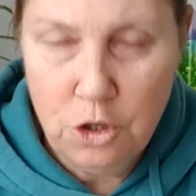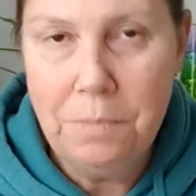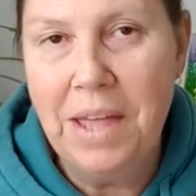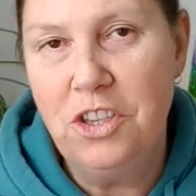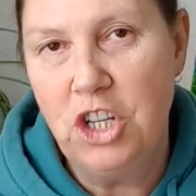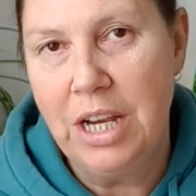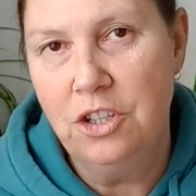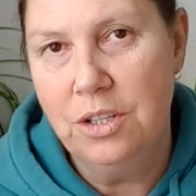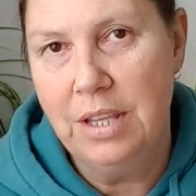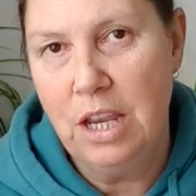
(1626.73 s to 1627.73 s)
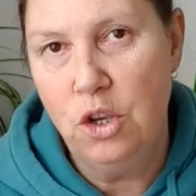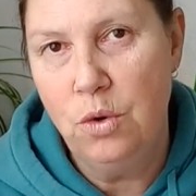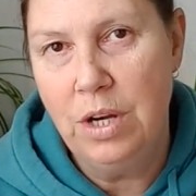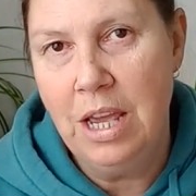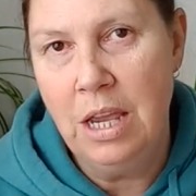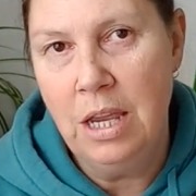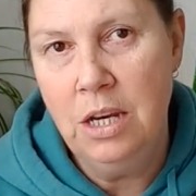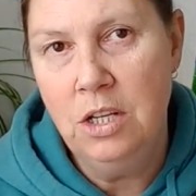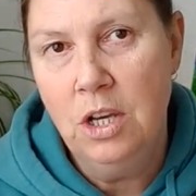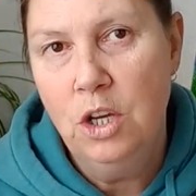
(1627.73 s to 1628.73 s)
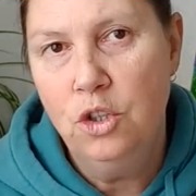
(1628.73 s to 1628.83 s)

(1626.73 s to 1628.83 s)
make the changes that you need